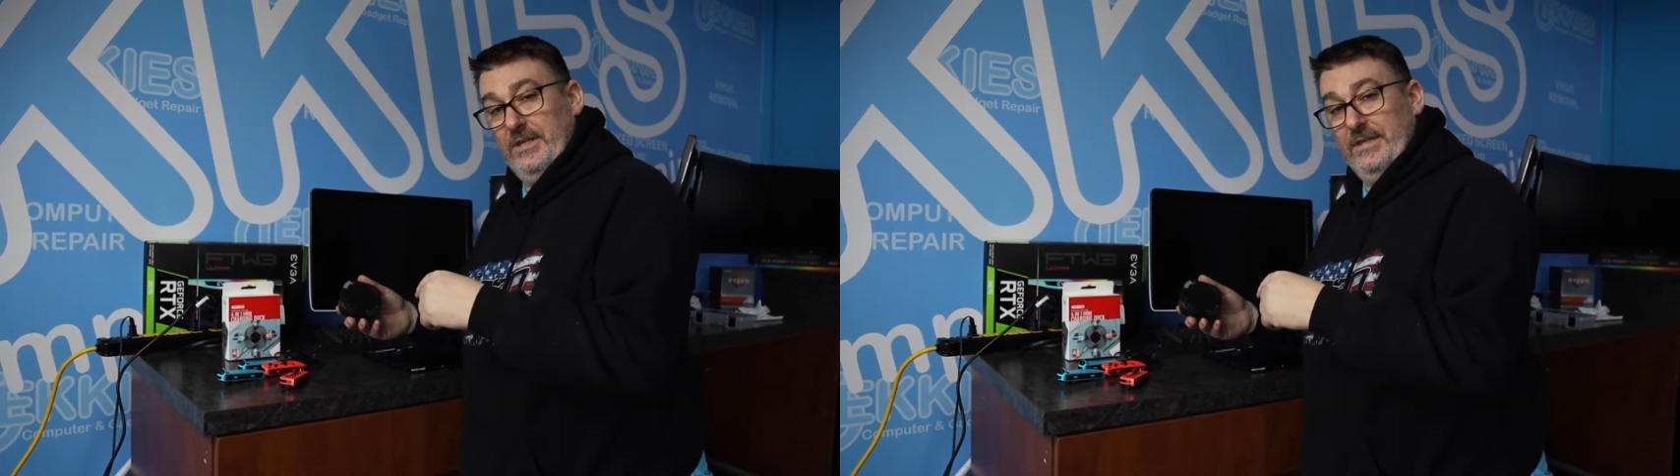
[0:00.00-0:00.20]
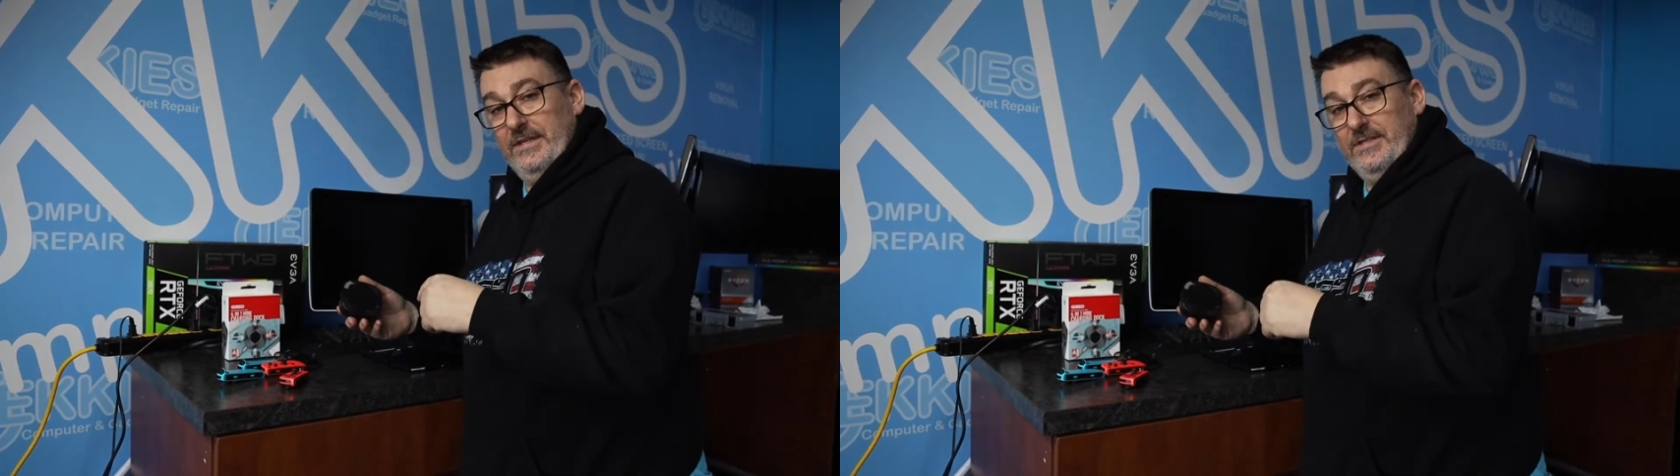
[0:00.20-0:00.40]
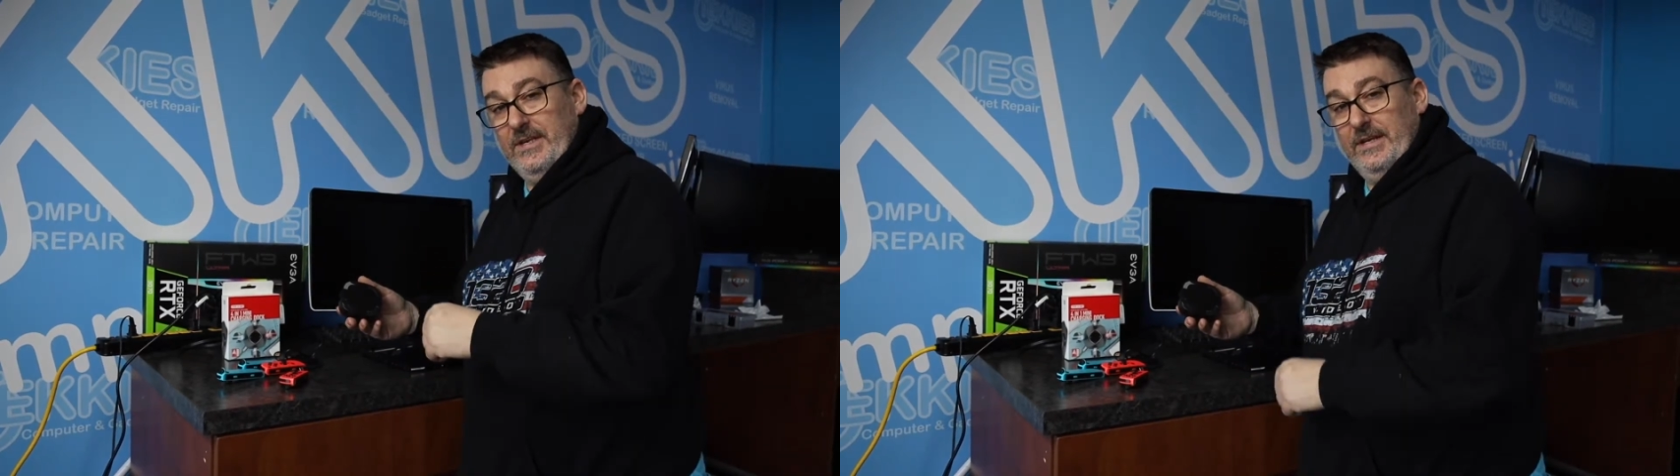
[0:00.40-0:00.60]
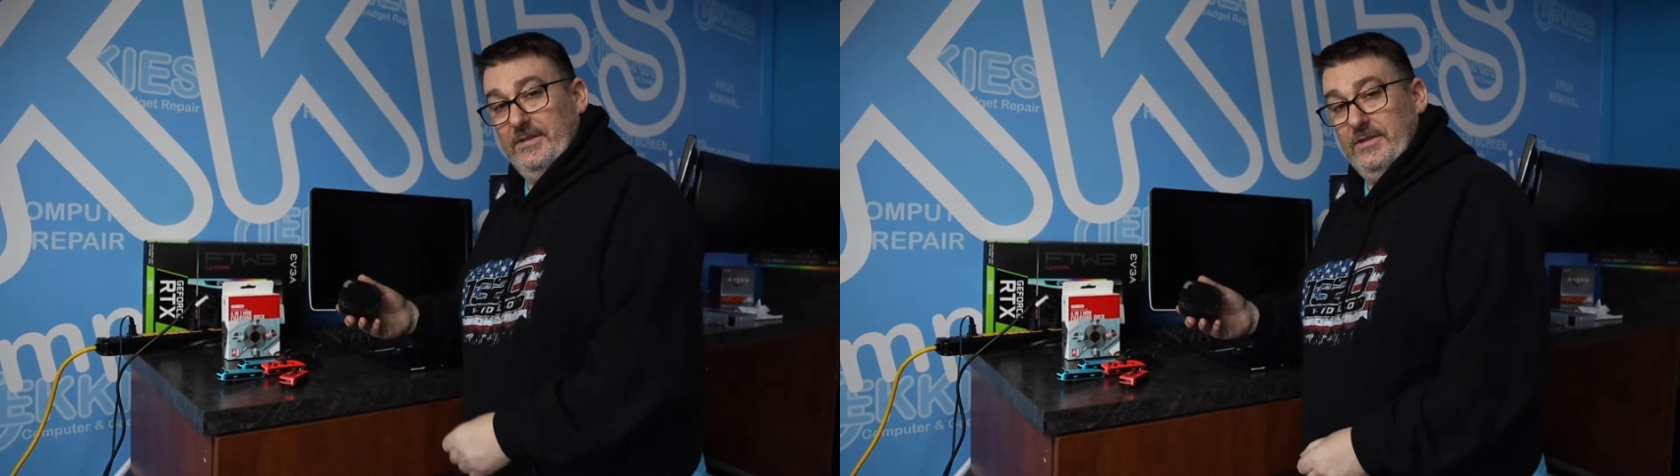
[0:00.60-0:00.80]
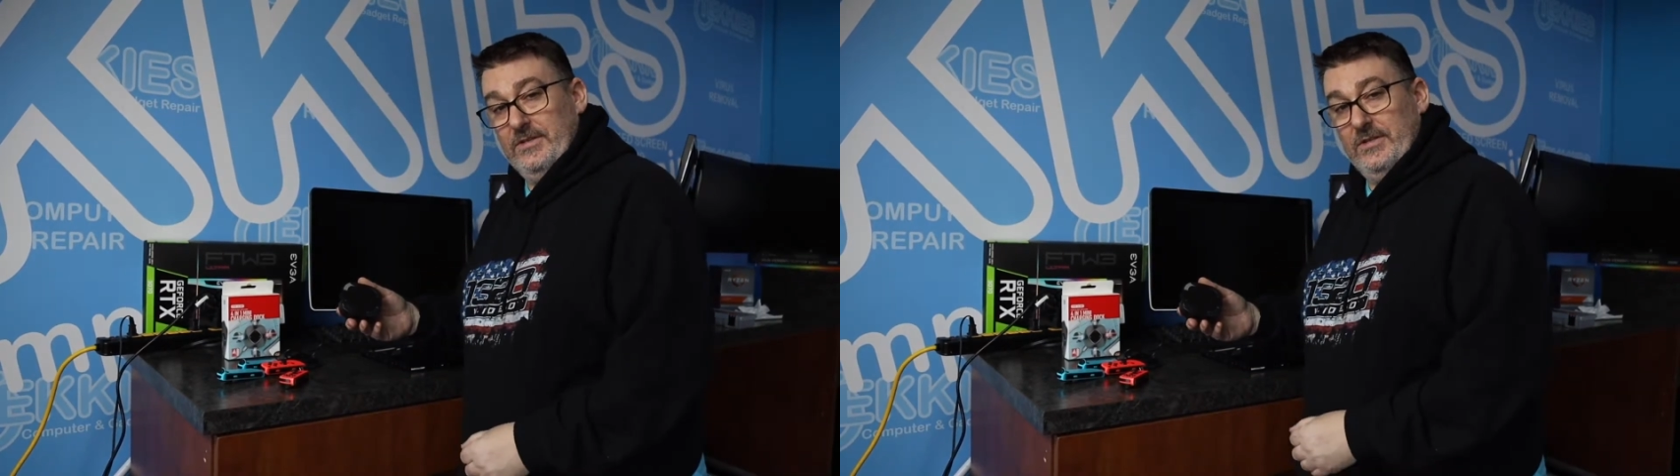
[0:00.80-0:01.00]
on the inside of
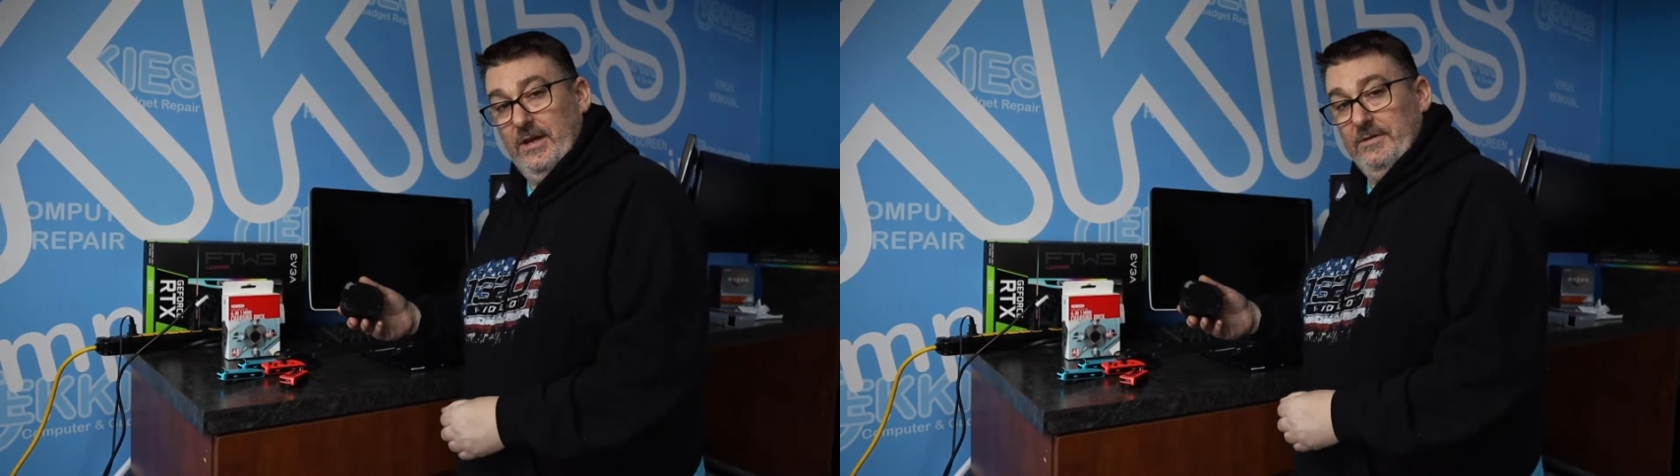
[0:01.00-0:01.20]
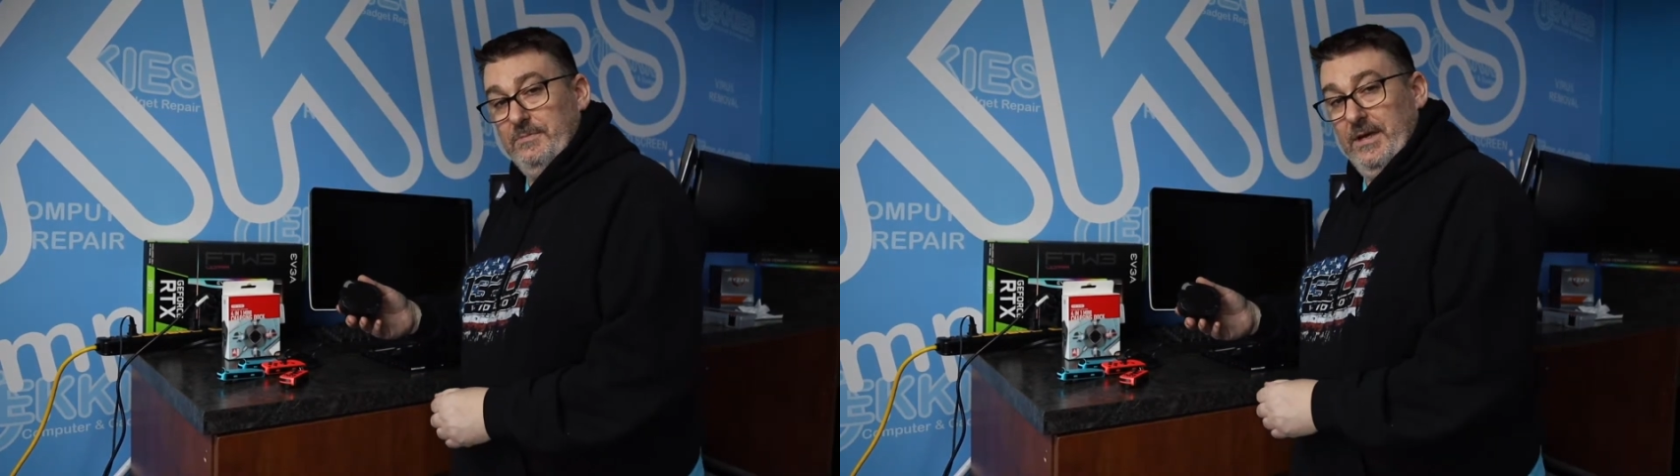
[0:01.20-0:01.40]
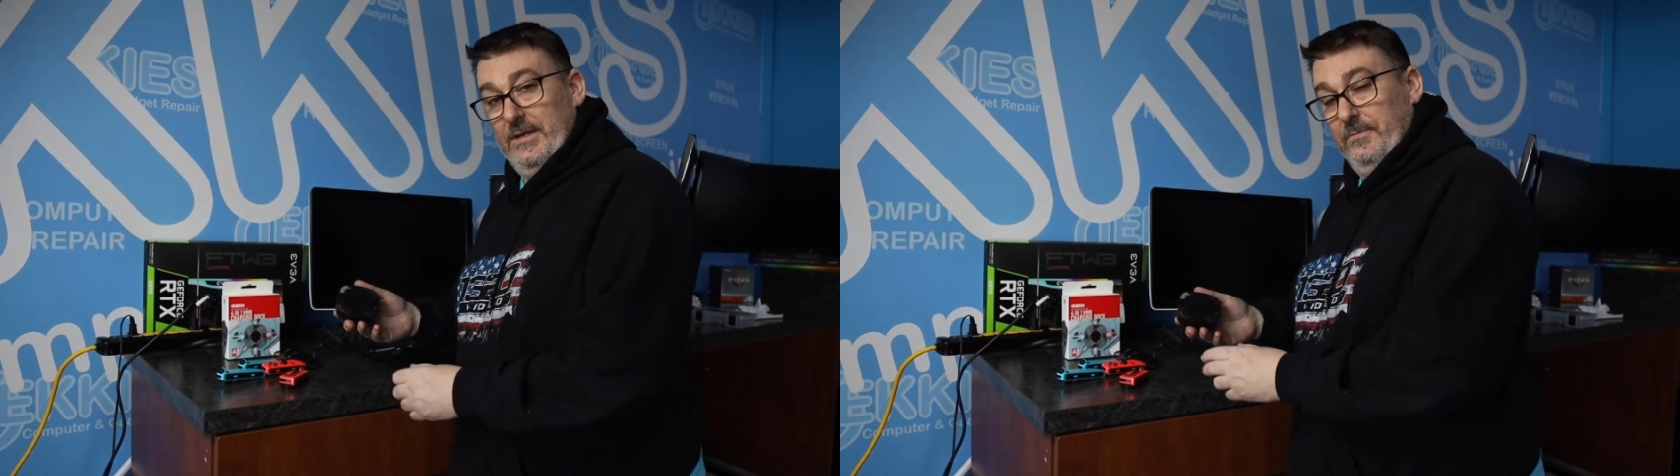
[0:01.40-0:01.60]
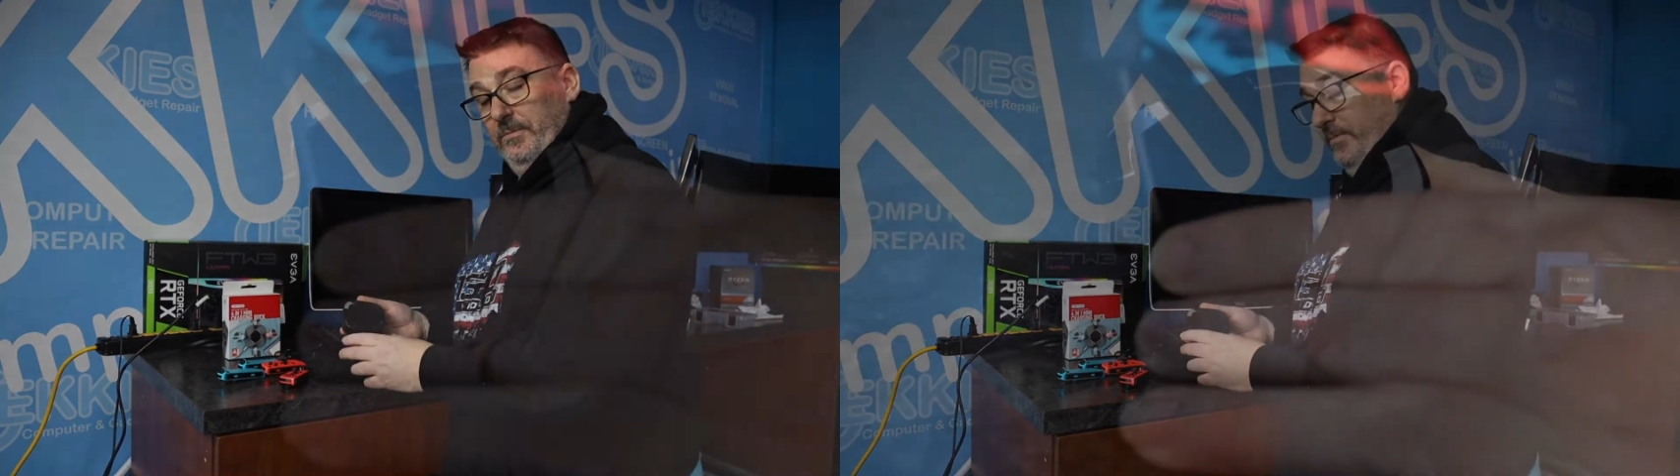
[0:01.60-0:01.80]
this, how it's made.